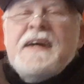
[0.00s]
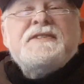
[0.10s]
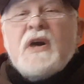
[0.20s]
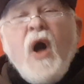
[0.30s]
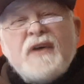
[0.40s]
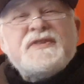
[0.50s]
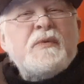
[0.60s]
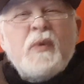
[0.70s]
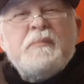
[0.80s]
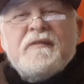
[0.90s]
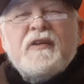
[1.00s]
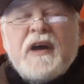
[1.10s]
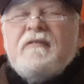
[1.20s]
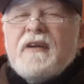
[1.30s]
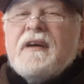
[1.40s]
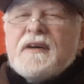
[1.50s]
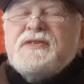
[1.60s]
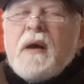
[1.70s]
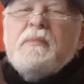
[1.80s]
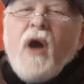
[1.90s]
he said all sin would be forgiven
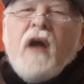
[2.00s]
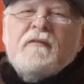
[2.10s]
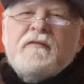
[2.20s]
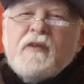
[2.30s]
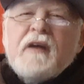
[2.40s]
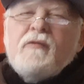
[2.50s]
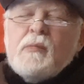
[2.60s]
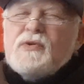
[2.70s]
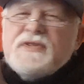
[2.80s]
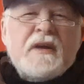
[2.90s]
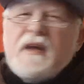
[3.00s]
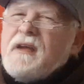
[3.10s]
except unforgivable sin.